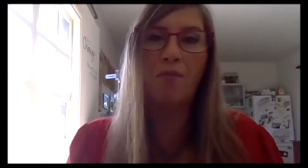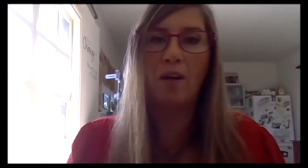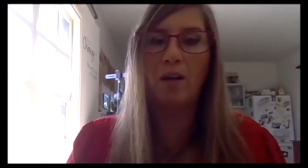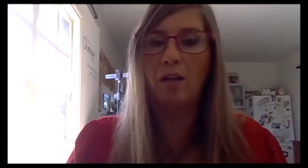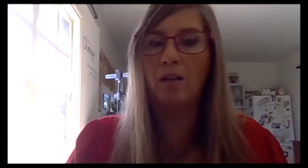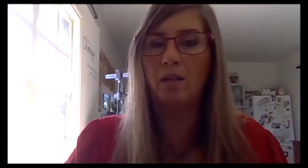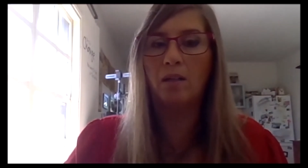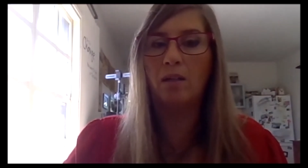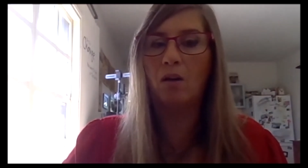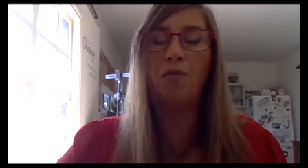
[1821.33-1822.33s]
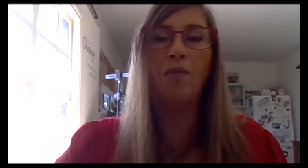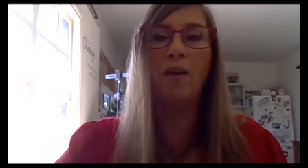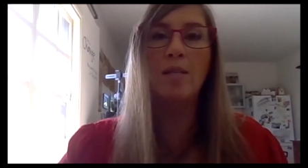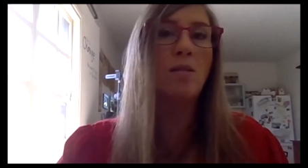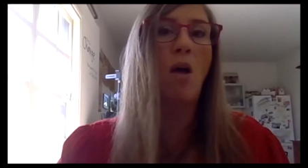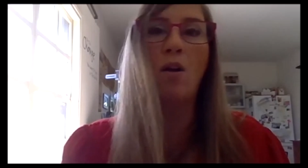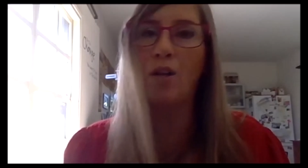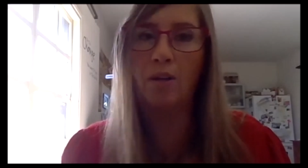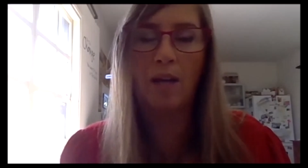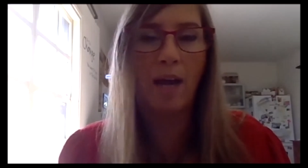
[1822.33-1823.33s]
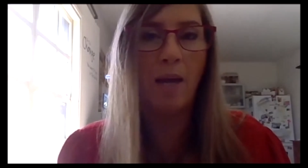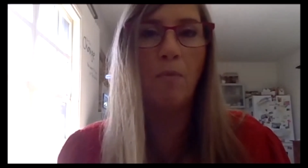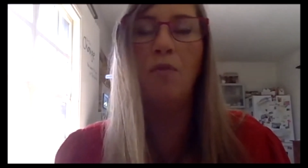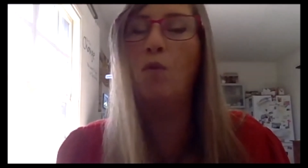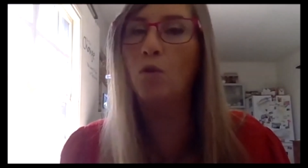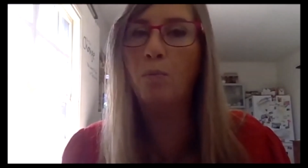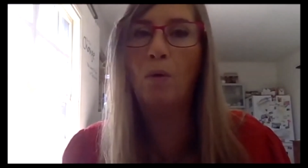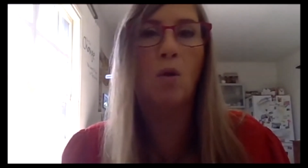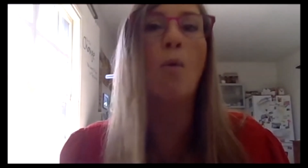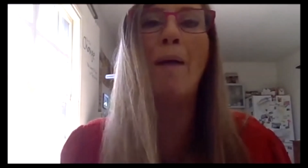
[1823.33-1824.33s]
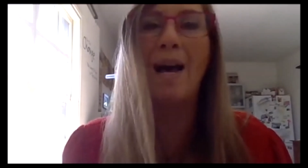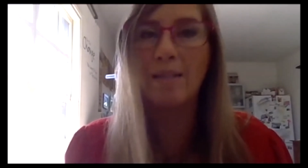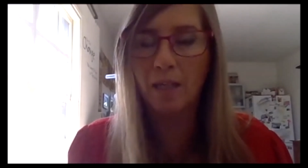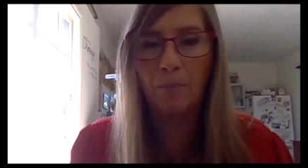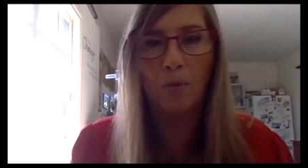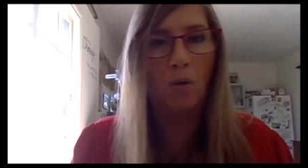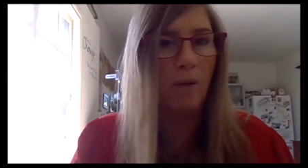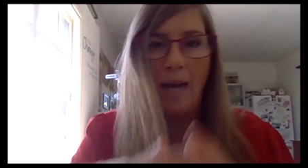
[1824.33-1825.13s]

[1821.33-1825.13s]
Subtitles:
a soccer game, or football, or basketball,